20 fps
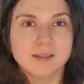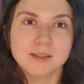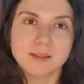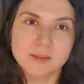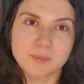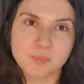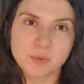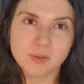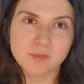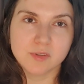in the
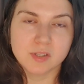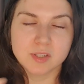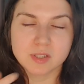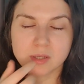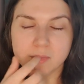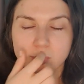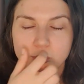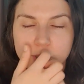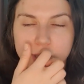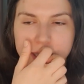previous
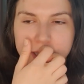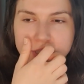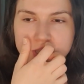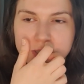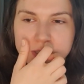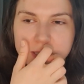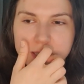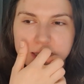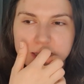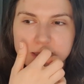communication
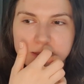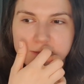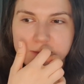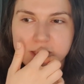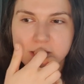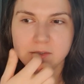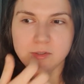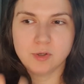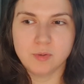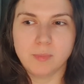skills
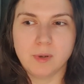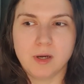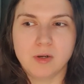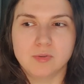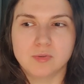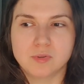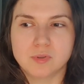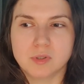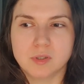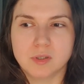video
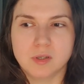about